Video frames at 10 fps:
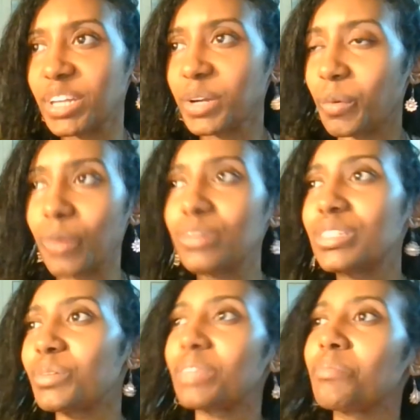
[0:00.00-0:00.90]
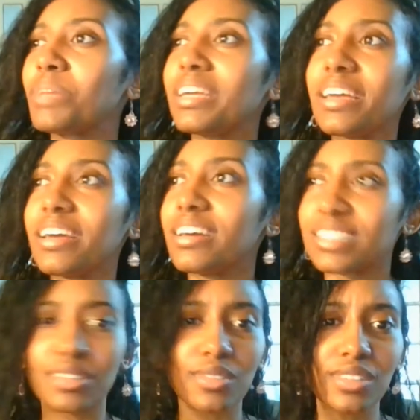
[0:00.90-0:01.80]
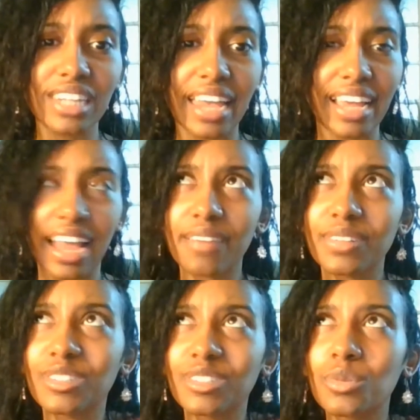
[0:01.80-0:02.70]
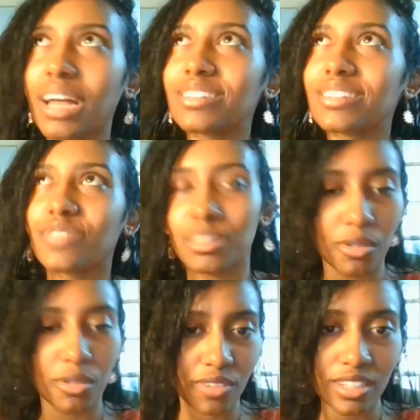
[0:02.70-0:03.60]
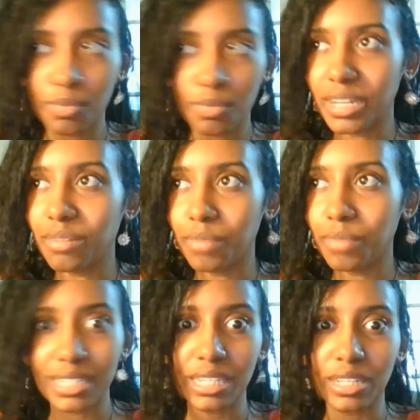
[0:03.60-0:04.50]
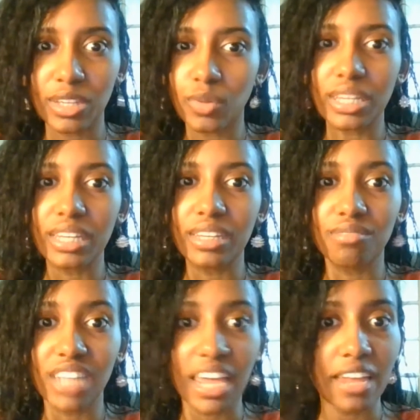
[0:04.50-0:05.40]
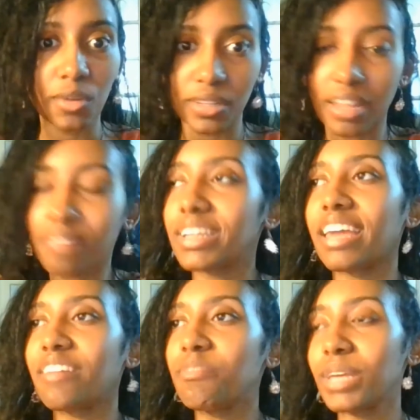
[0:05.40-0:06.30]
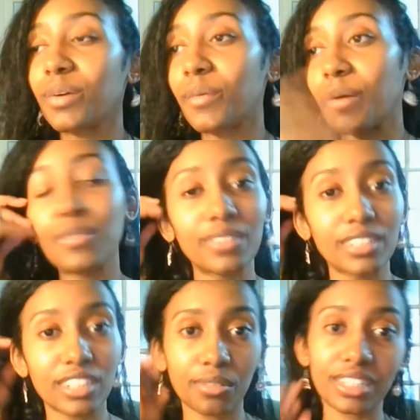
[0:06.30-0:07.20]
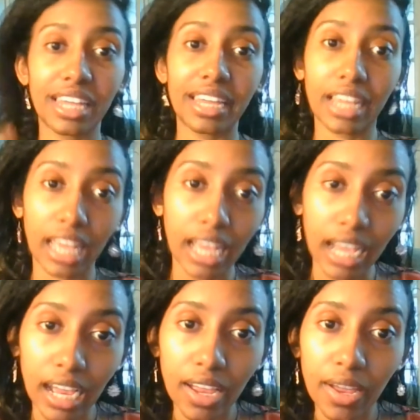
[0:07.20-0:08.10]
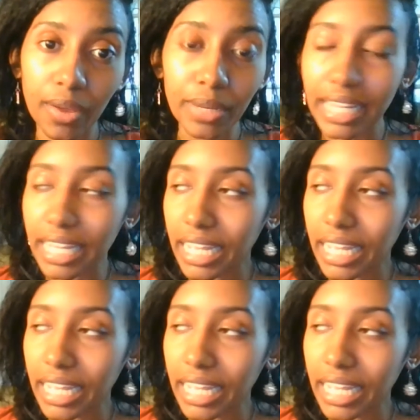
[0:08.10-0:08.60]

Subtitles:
quotes with me. So it was like, I have like 2,000 Facebook friends, but basically only 10 or 11 gave me a quote, which I was like, really?